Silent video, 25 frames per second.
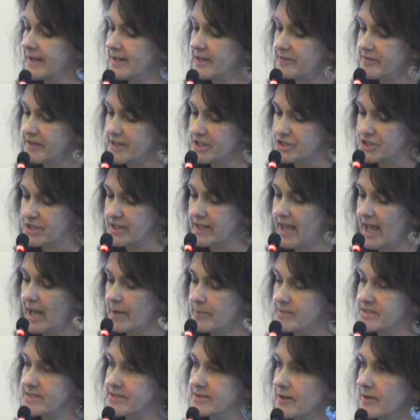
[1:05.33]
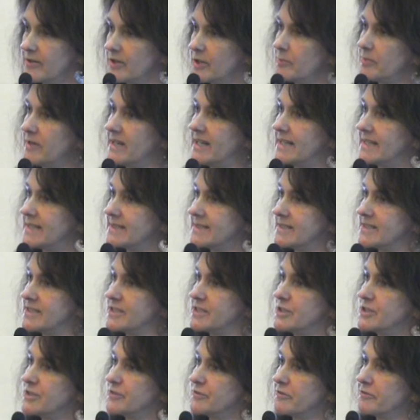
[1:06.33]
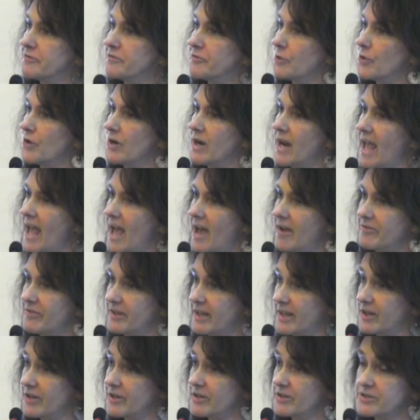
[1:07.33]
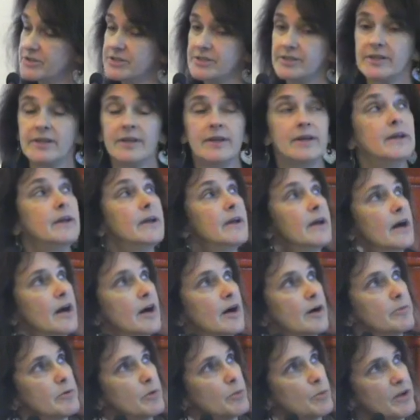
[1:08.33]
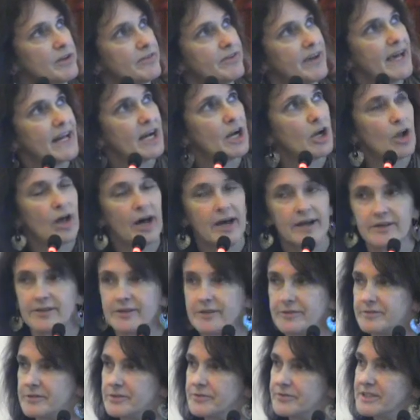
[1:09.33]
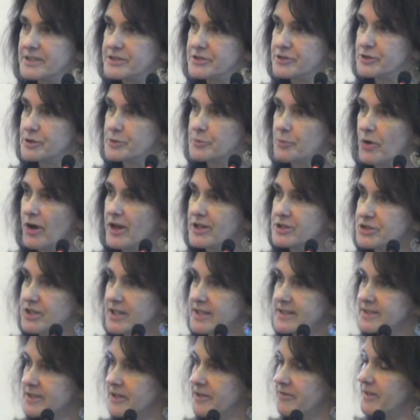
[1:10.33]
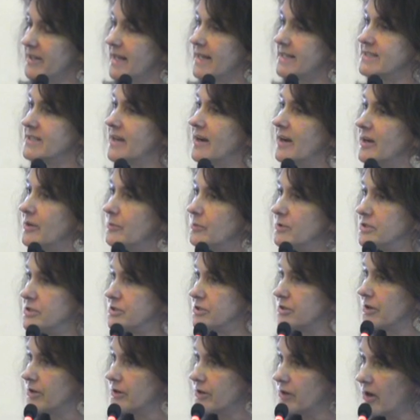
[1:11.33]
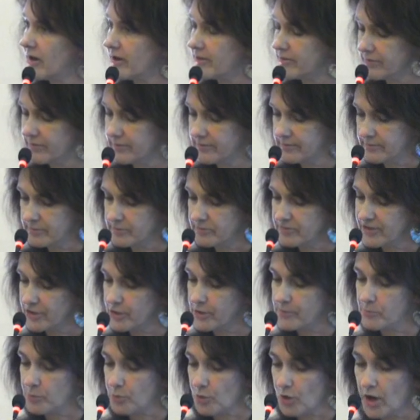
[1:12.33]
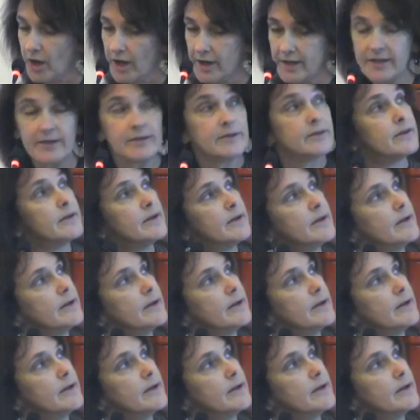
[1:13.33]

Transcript: Innovation Lab has only been in existence for 4.5 years, but we've had a lot of different research projects over that time. We started off very broad,